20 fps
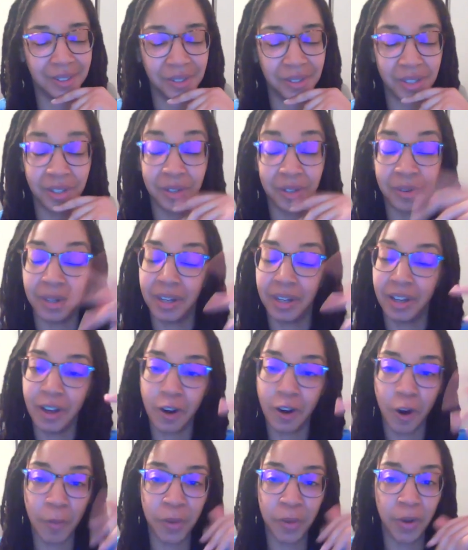So
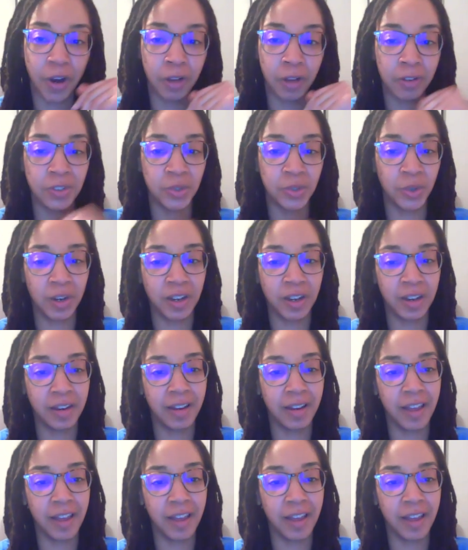hope you all enjoyed it.